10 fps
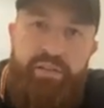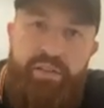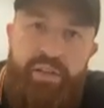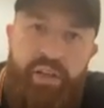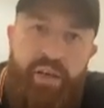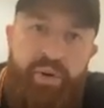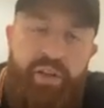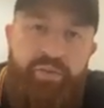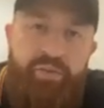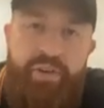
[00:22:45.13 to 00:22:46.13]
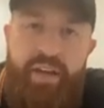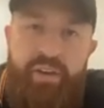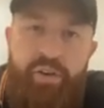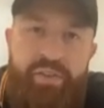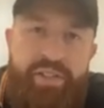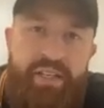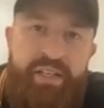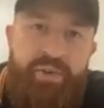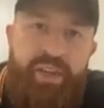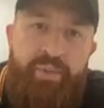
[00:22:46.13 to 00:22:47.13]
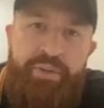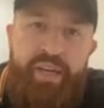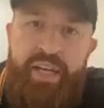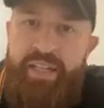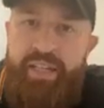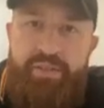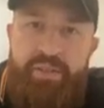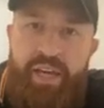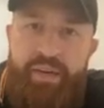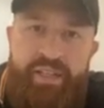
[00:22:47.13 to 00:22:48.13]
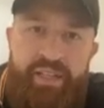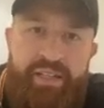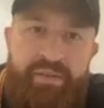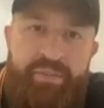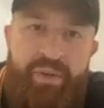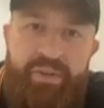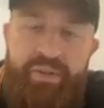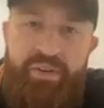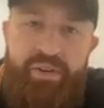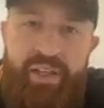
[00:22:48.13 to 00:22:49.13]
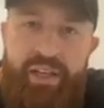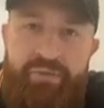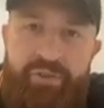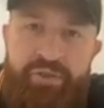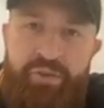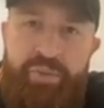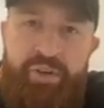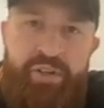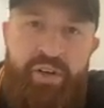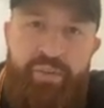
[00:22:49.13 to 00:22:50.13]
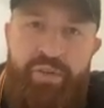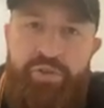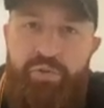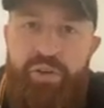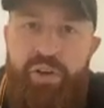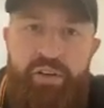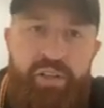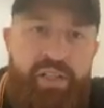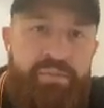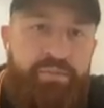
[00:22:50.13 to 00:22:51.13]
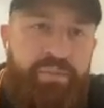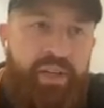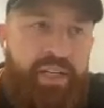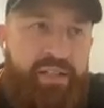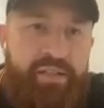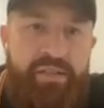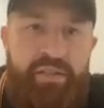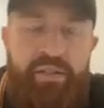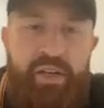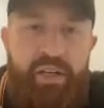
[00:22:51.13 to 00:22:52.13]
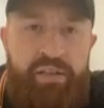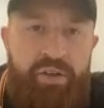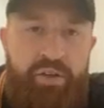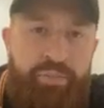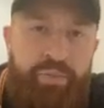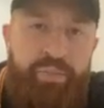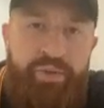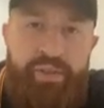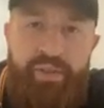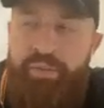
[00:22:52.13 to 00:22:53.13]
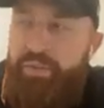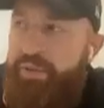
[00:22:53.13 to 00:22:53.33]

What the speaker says: They might throw down overseas where they play an 82-game season, but they're only here for a short period of time, and you rely on these players to help put points on the board.